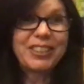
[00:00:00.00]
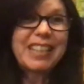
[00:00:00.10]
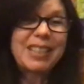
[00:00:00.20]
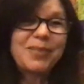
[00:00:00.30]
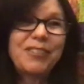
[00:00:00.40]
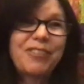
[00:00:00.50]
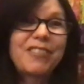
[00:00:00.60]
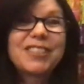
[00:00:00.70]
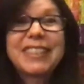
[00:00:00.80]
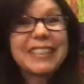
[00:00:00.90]
takes me five
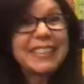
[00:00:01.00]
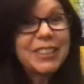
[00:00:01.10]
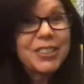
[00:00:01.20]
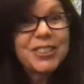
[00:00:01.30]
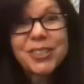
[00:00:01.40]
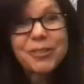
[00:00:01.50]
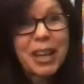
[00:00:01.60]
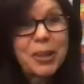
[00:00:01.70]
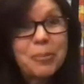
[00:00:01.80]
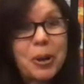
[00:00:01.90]
or six years to
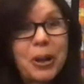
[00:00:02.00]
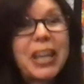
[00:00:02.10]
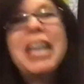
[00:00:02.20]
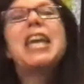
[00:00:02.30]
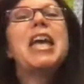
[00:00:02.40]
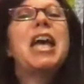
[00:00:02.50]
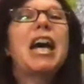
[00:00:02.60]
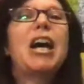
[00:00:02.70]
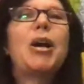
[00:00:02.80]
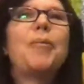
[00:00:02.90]
write a book.
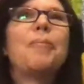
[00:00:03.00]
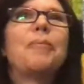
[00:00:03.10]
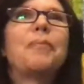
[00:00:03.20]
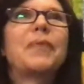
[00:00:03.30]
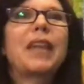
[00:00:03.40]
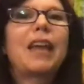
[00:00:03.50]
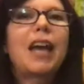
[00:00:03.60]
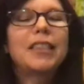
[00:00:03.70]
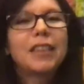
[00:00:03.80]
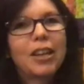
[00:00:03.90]
Um,
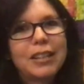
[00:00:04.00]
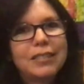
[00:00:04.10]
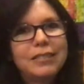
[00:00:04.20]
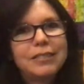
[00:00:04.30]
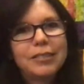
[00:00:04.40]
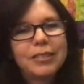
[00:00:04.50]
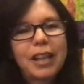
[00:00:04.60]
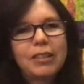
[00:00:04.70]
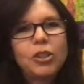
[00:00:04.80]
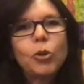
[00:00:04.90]
I thought
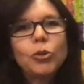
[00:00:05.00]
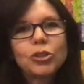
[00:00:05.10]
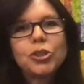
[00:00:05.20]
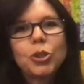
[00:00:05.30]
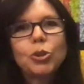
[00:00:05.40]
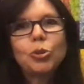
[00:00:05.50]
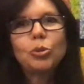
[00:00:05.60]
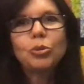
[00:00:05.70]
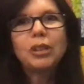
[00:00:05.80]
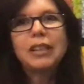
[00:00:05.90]
those are
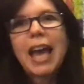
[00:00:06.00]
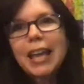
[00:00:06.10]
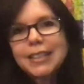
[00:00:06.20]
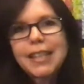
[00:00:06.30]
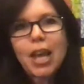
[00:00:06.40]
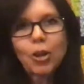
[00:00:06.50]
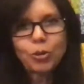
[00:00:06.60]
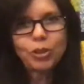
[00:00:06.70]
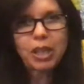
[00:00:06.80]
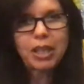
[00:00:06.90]
two that
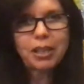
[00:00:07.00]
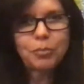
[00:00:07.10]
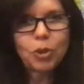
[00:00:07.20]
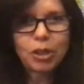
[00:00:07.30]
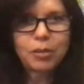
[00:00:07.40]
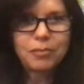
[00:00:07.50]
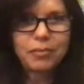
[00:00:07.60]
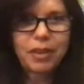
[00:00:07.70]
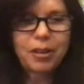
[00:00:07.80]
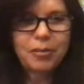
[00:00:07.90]
town and more
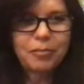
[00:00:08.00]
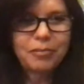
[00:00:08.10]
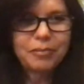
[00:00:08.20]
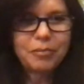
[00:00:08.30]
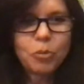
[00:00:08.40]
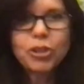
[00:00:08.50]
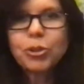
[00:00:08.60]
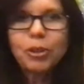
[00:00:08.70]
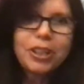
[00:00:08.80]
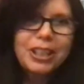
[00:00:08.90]
um,
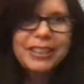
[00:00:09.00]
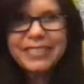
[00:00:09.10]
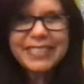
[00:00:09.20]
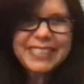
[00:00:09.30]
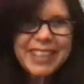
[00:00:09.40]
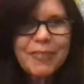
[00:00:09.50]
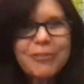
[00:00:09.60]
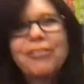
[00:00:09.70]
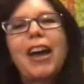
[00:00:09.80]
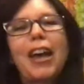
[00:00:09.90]
mortuary stuff,
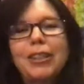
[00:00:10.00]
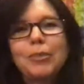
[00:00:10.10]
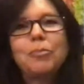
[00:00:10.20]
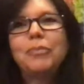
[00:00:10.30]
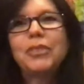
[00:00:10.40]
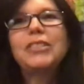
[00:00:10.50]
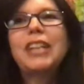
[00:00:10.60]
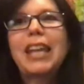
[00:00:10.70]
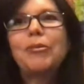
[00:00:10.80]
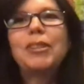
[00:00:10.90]
I could
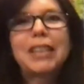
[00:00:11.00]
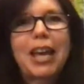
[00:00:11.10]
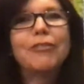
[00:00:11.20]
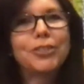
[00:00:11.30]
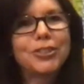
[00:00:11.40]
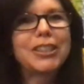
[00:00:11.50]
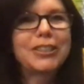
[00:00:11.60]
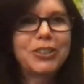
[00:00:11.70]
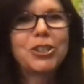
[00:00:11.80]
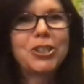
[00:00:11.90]
stay with that for
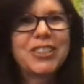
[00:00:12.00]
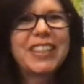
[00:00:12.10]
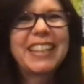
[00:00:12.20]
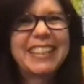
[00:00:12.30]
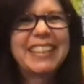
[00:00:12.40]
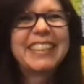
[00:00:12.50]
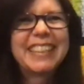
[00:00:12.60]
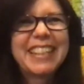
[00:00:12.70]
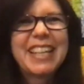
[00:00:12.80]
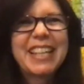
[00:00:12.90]
six years and
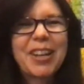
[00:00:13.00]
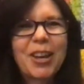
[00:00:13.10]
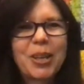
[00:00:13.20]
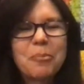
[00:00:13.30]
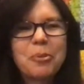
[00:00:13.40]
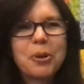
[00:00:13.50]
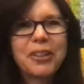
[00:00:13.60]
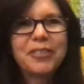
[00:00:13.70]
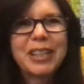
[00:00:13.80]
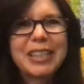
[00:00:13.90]
not get bored
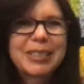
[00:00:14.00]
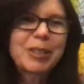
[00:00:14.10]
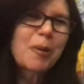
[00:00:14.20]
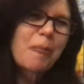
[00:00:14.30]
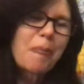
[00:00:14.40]
of it. So